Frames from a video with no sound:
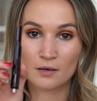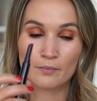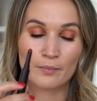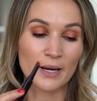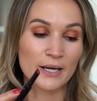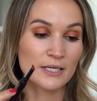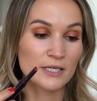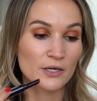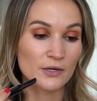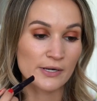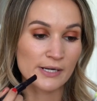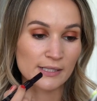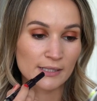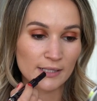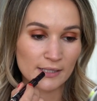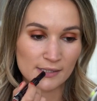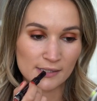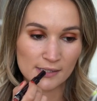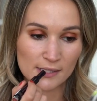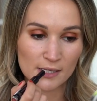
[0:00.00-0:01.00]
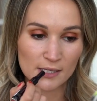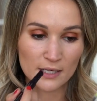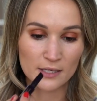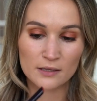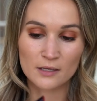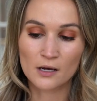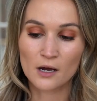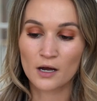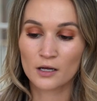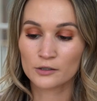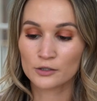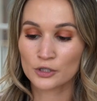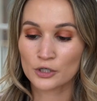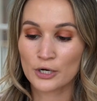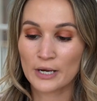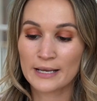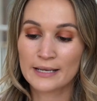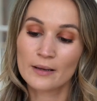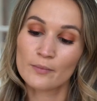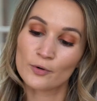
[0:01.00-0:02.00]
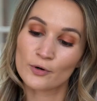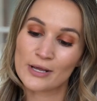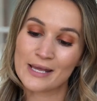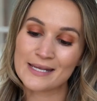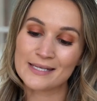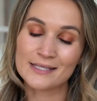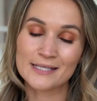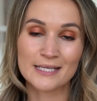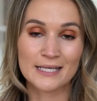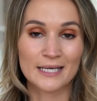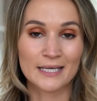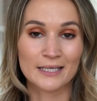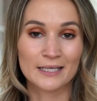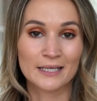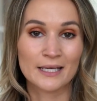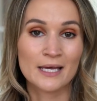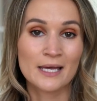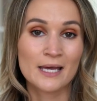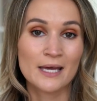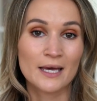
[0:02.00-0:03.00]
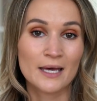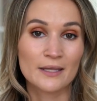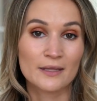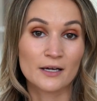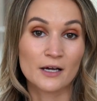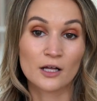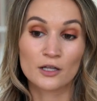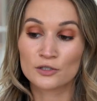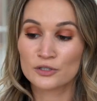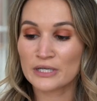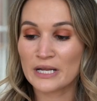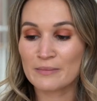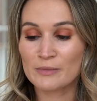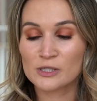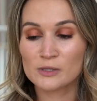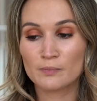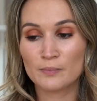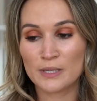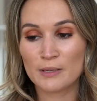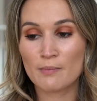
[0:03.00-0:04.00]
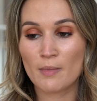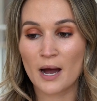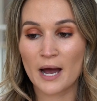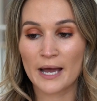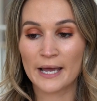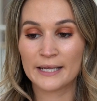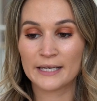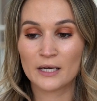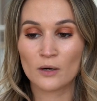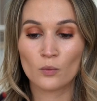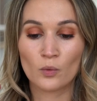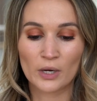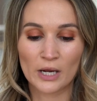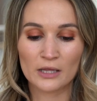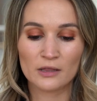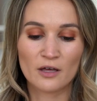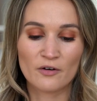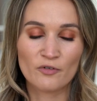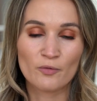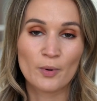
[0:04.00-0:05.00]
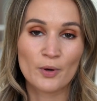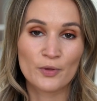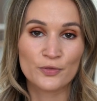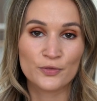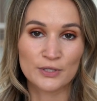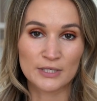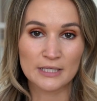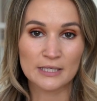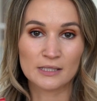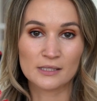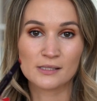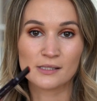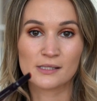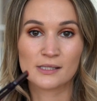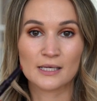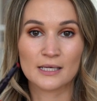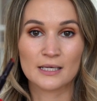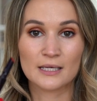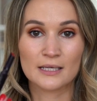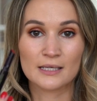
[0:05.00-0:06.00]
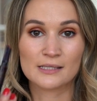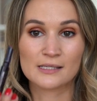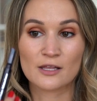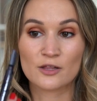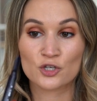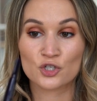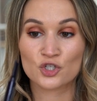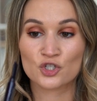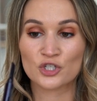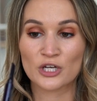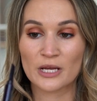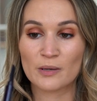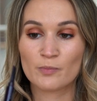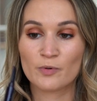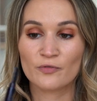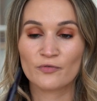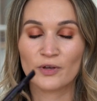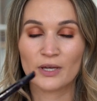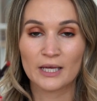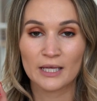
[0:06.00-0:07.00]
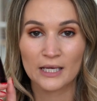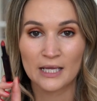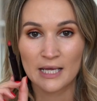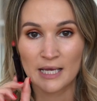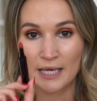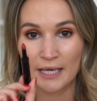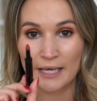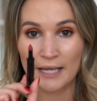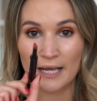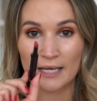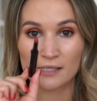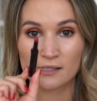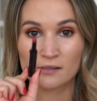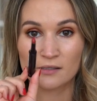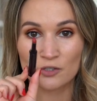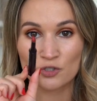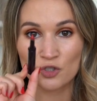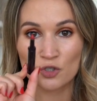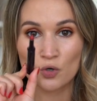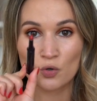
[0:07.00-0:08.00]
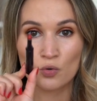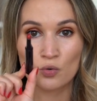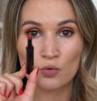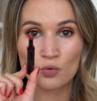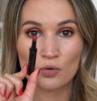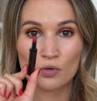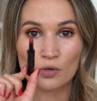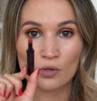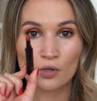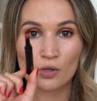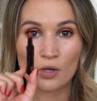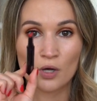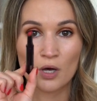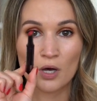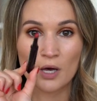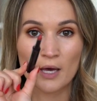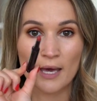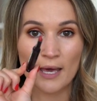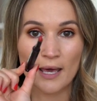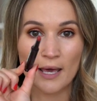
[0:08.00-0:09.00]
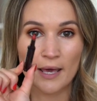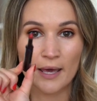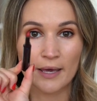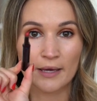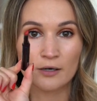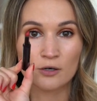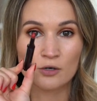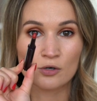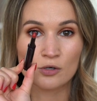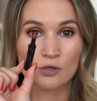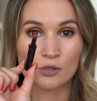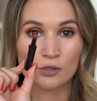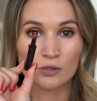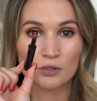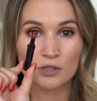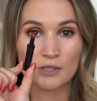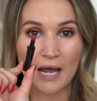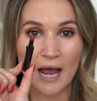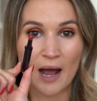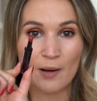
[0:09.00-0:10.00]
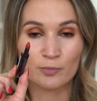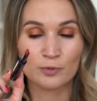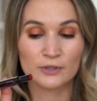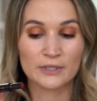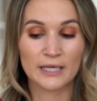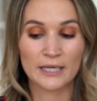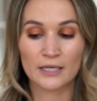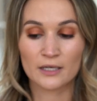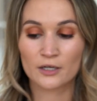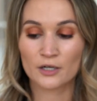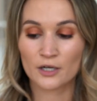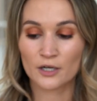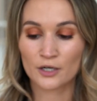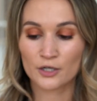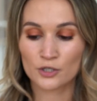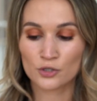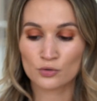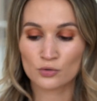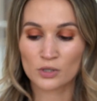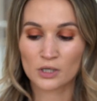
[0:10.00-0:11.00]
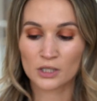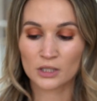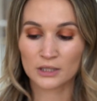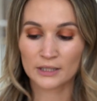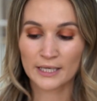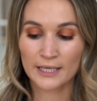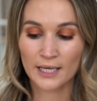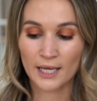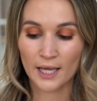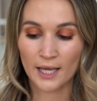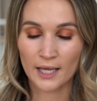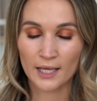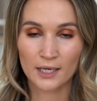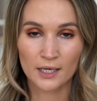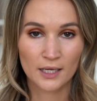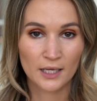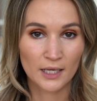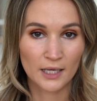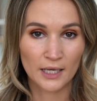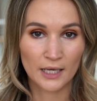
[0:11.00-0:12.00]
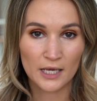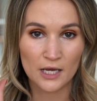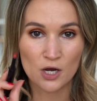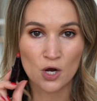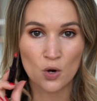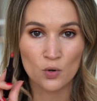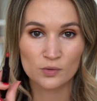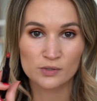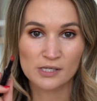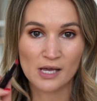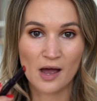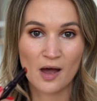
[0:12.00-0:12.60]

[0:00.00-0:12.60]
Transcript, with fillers: by Terry Click Stick in the color number 18. The color name is Be Mine. And what I love about these is the shape of it. It has such a cool angled applicator. You click it, it goes